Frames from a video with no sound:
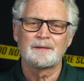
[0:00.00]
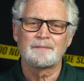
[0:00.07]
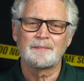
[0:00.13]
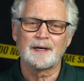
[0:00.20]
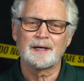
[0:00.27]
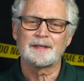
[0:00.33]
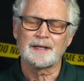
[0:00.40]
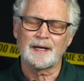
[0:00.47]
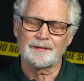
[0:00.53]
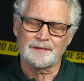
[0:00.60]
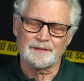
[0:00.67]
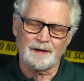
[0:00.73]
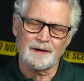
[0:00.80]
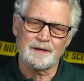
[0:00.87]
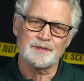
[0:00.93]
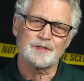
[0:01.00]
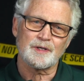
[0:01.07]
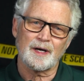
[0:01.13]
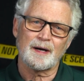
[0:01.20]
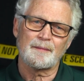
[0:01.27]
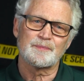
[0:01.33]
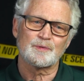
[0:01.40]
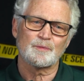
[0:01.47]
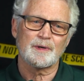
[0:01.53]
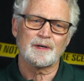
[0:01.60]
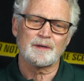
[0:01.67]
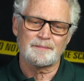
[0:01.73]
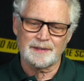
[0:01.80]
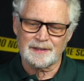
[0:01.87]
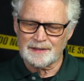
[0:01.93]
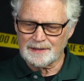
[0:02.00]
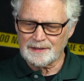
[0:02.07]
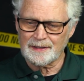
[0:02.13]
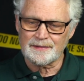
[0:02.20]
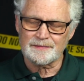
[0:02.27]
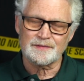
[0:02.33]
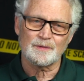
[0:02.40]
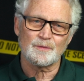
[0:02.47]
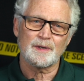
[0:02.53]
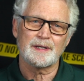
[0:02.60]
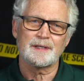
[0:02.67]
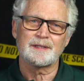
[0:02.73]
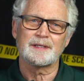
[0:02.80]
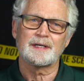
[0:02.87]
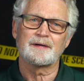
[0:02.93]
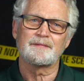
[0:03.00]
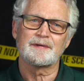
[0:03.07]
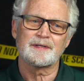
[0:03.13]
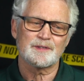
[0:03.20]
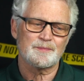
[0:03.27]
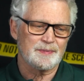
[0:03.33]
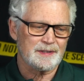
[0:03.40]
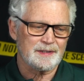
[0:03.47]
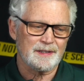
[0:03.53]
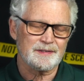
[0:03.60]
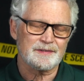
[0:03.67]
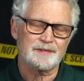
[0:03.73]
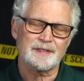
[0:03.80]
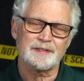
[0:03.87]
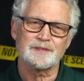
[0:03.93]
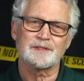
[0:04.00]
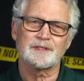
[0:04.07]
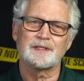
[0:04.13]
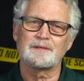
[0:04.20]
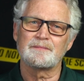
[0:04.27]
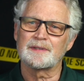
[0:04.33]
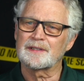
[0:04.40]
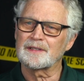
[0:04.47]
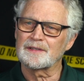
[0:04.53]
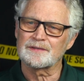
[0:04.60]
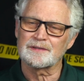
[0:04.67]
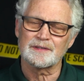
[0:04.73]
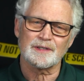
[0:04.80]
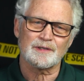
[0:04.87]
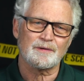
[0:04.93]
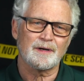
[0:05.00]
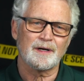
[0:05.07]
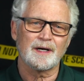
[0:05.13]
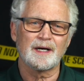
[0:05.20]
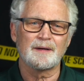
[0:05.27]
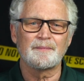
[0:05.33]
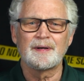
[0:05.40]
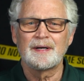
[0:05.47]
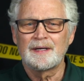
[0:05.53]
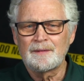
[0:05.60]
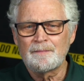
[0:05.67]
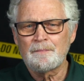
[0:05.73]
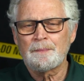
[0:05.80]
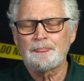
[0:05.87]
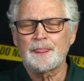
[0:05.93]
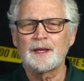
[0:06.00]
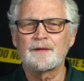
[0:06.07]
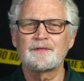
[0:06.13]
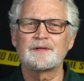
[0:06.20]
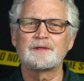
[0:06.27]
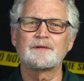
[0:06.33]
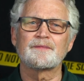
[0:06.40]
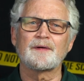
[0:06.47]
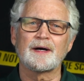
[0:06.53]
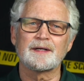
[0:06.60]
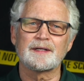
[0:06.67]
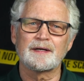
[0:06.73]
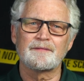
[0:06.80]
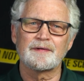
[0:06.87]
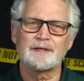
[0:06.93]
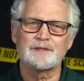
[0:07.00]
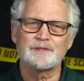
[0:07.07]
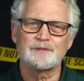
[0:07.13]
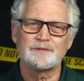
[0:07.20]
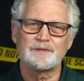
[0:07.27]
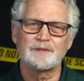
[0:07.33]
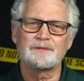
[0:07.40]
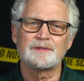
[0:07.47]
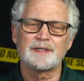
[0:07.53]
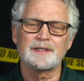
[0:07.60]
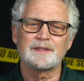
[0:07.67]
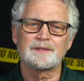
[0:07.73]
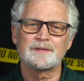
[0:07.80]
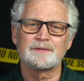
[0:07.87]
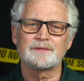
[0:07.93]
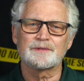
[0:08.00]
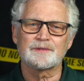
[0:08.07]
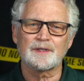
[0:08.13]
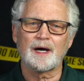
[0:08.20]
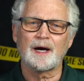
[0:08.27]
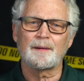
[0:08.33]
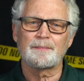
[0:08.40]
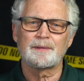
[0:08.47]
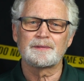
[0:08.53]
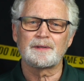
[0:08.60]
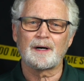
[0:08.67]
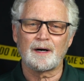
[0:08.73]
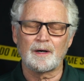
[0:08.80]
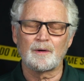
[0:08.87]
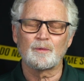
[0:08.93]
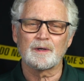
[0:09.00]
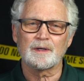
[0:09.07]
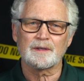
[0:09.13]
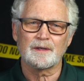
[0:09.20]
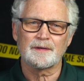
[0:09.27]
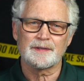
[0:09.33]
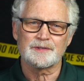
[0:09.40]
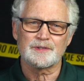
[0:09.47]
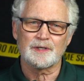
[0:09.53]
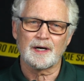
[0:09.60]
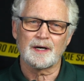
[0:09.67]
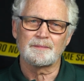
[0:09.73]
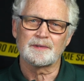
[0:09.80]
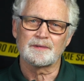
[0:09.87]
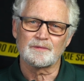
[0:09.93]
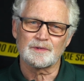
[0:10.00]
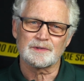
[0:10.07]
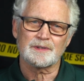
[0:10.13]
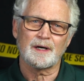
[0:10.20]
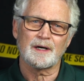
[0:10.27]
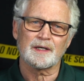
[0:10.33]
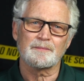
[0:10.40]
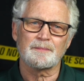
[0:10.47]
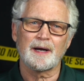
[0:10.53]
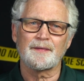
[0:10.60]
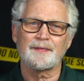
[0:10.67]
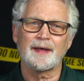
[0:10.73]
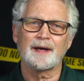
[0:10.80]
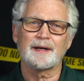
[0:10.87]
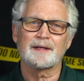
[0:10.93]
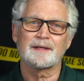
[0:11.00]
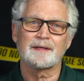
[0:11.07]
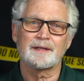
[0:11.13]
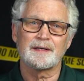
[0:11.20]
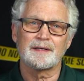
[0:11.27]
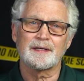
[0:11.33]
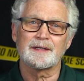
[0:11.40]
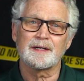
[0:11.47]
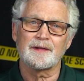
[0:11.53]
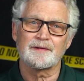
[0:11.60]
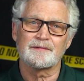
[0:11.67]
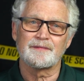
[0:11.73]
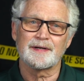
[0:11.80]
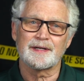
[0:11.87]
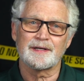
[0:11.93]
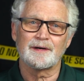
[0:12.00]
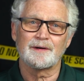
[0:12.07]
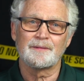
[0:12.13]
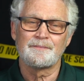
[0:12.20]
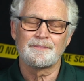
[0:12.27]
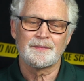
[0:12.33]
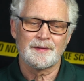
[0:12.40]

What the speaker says: But now there are jobs where, because of the way the evidence, because of the scene, because of the crime, if you do find evidence, you do need to stop all work on the job. And we'll talk about that in another video.